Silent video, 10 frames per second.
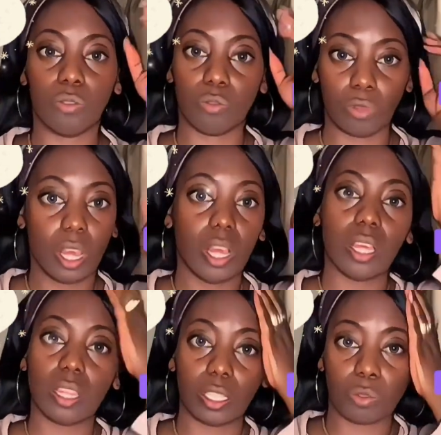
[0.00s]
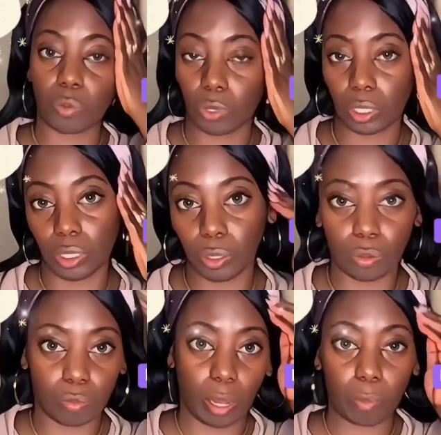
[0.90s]
So that's what we're going to
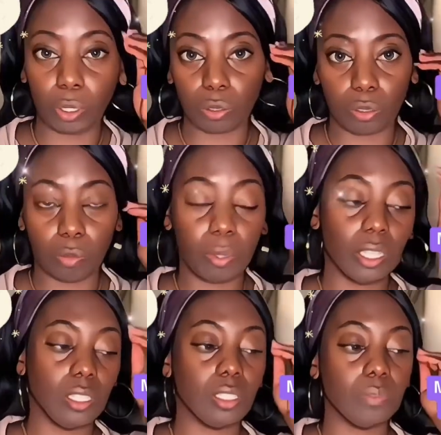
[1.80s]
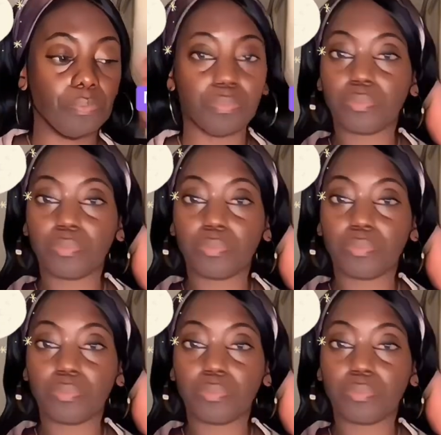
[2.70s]
do. My personal opinion,